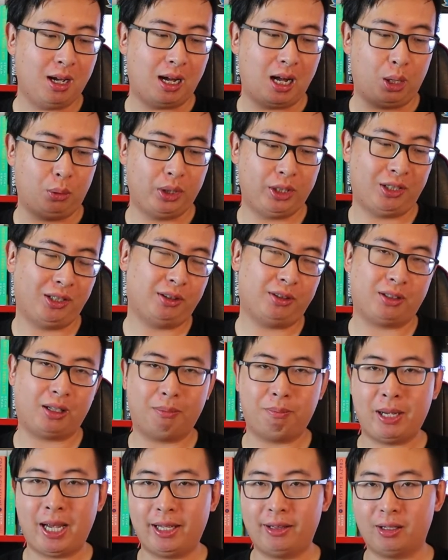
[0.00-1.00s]
uh, which is
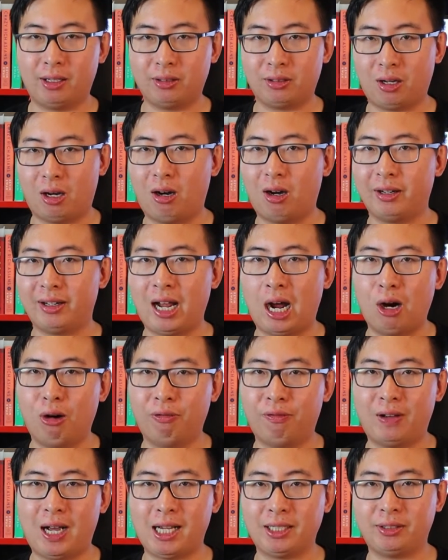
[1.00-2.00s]
dependent on
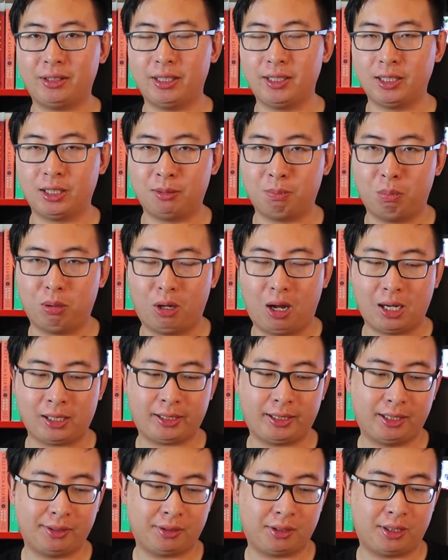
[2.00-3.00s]
how fast each
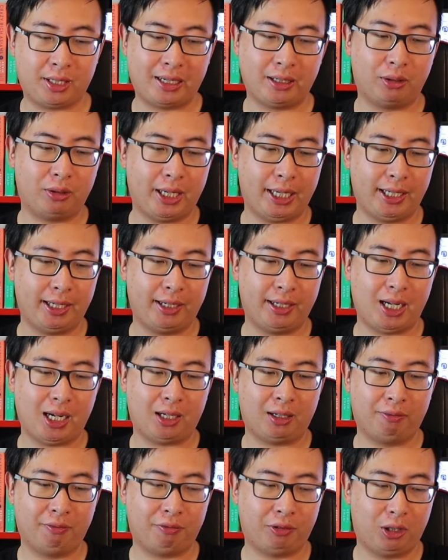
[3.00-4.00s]
block gets generated
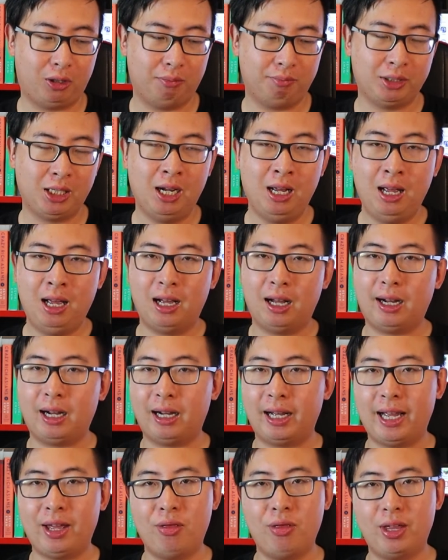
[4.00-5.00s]
and confirmed.
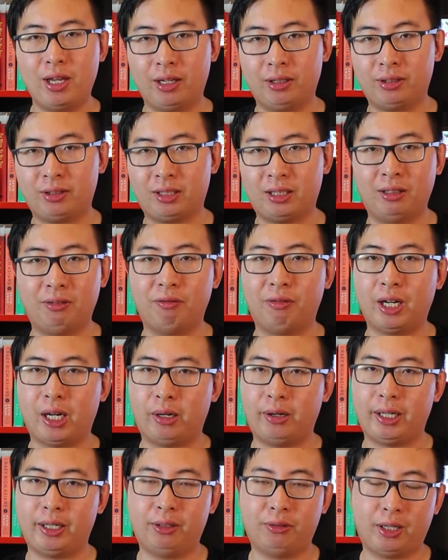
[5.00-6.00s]
Uh, and this can
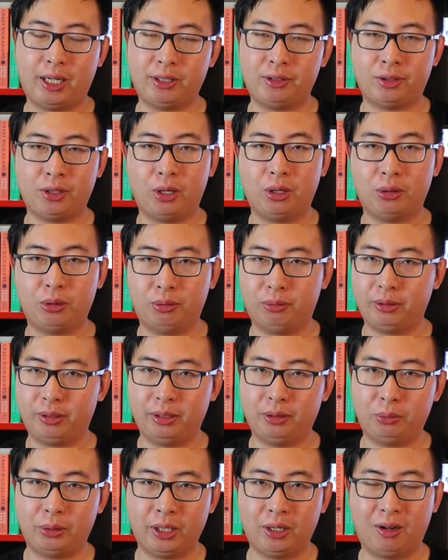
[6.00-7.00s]
vary, right? So
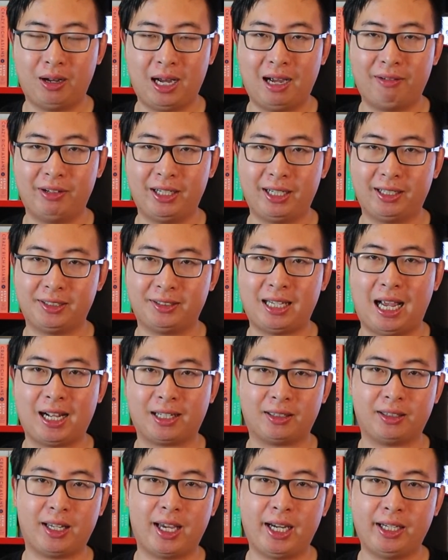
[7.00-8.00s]
we, we don't have an
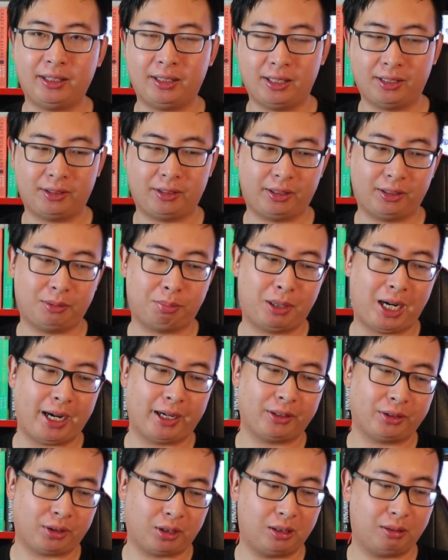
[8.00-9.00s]
exact date because it's
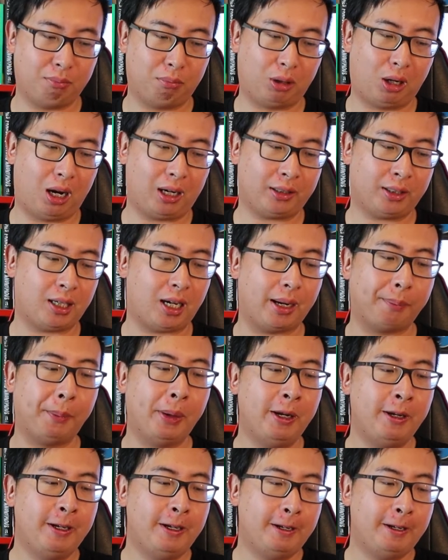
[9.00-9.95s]
by a certain block time.